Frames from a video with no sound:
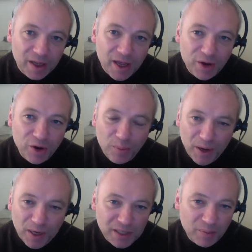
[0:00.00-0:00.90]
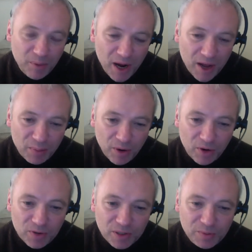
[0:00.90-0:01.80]
it got picked up by other
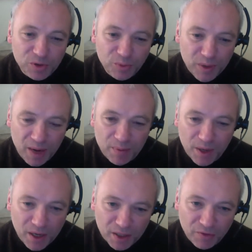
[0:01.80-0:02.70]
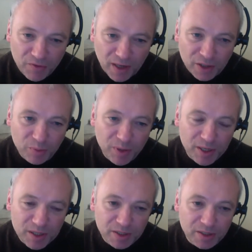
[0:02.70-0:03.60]
blogs and sort of became the kind of de facto
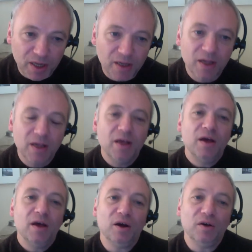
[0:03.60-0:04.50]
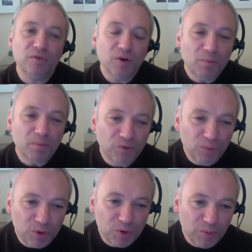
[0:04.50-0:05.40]
piece and for
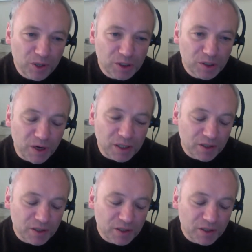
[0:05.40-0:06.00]
MOOC completion rates.